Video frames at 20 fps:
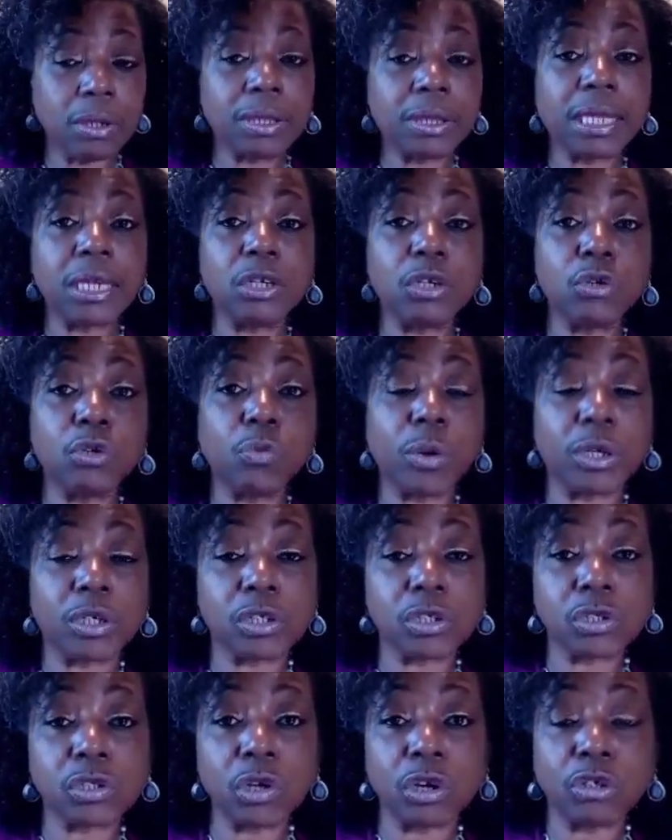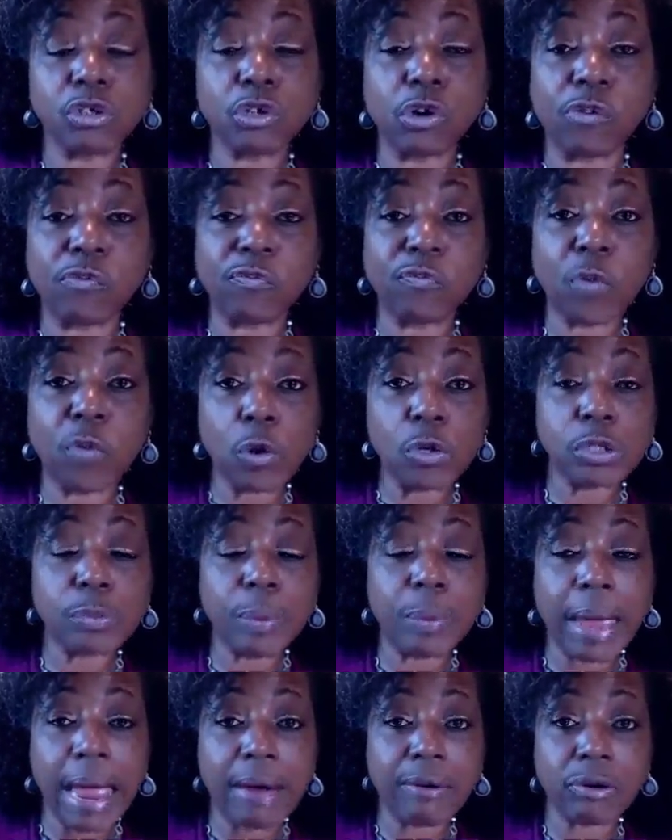Then you want to start your first
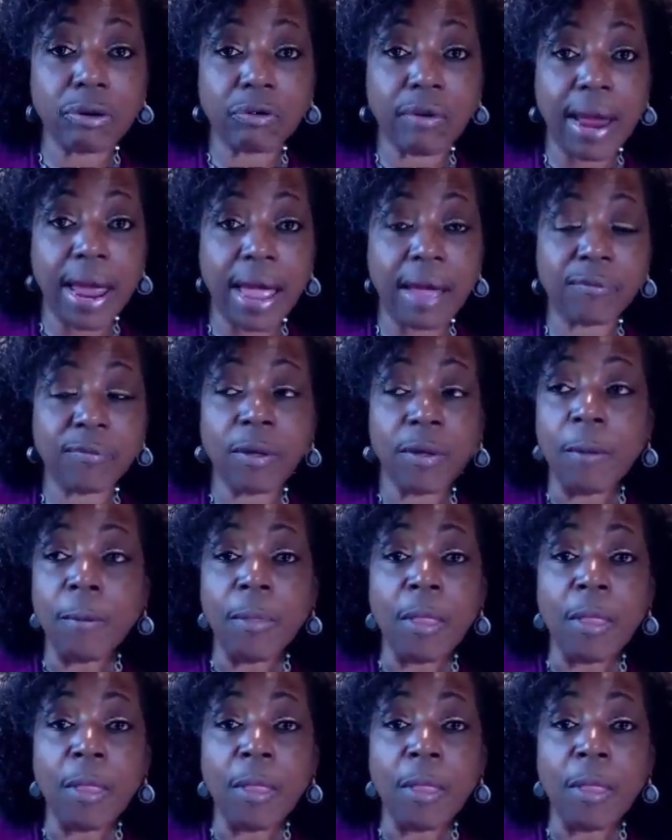paragraph